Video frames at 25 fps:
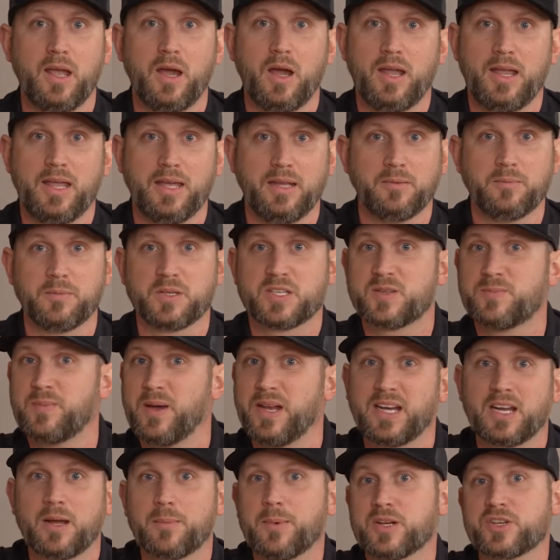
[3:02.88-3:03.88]
and
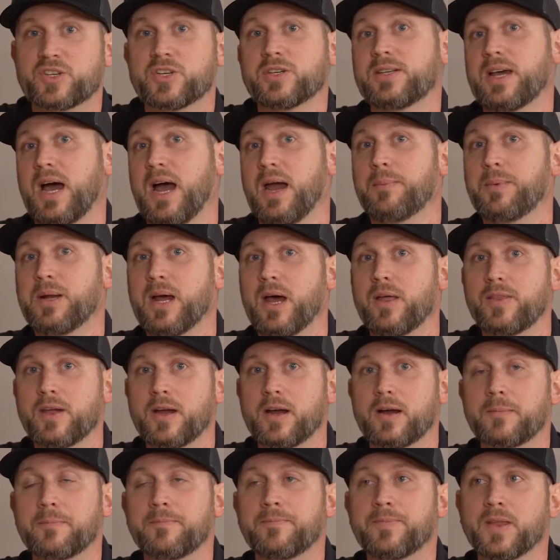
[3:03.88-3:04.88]
spending a bunch of time down
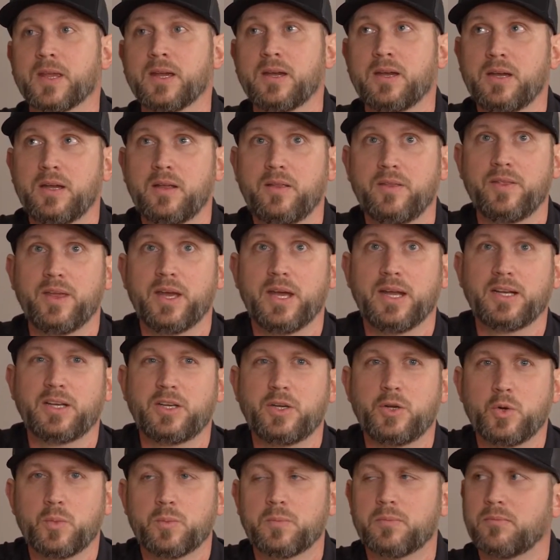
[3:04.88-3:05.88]
there, then
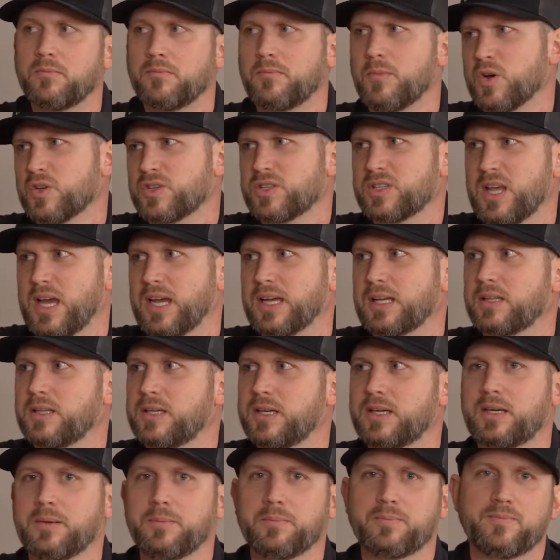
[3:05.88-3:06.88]
you most
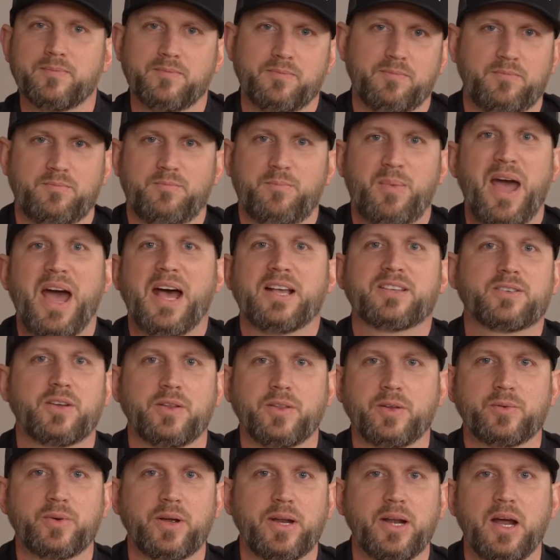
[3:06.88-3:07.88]
likely could pass on
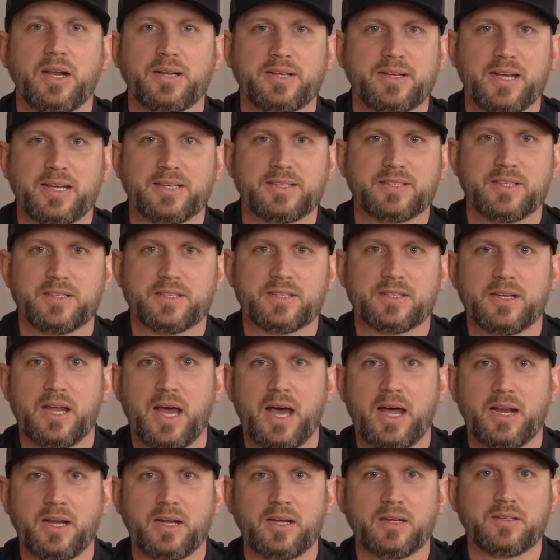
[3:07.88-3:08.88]
the radon test. That's
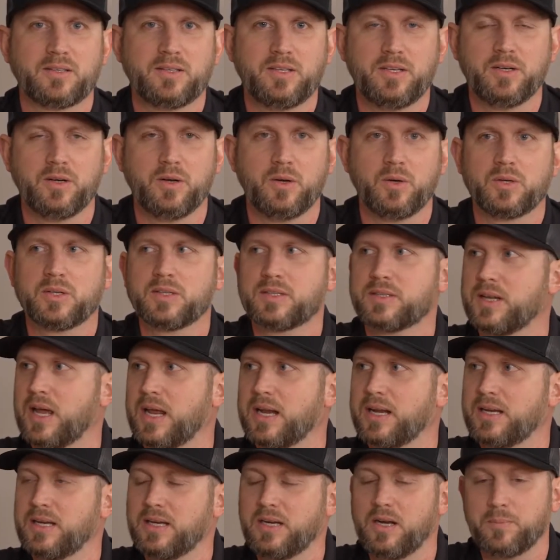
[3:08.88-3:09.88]
not it's not
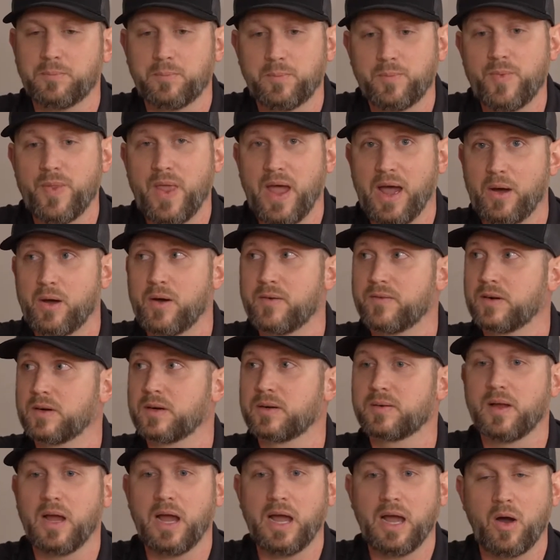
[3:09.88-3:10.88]
a needed.
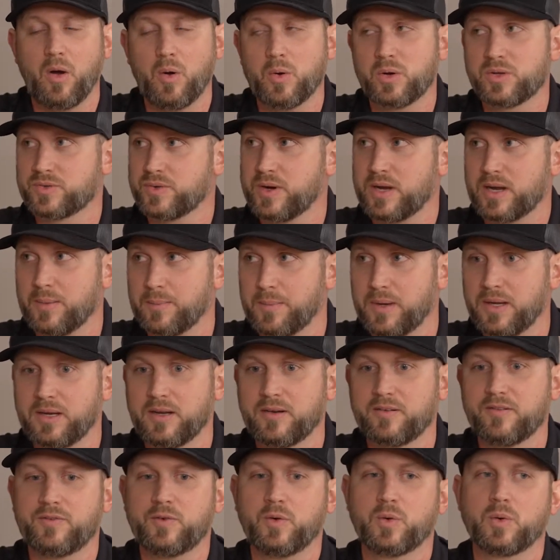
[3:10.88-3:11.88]
However, I always recommend
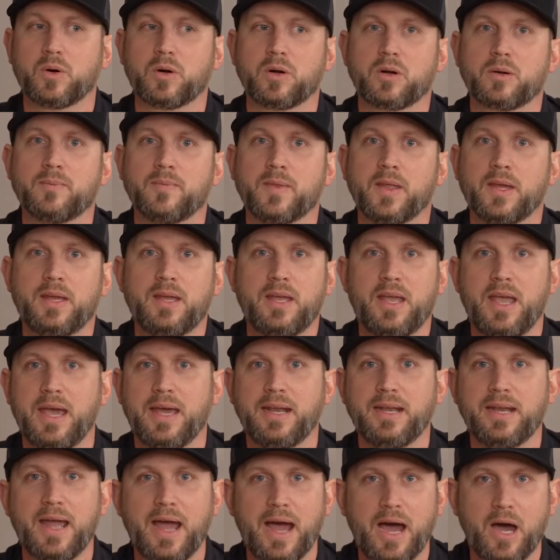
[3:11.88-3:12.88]
it for
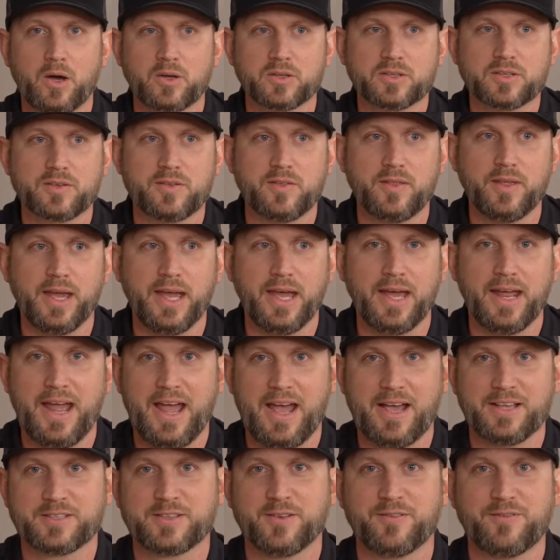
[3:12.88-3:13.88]
any house that
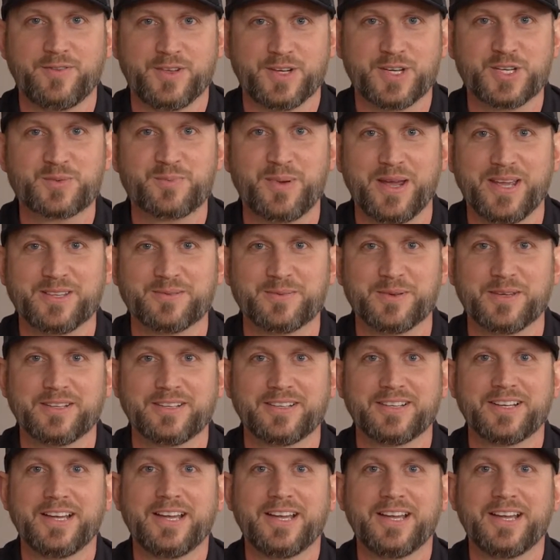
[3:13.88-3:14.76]
has a finished basement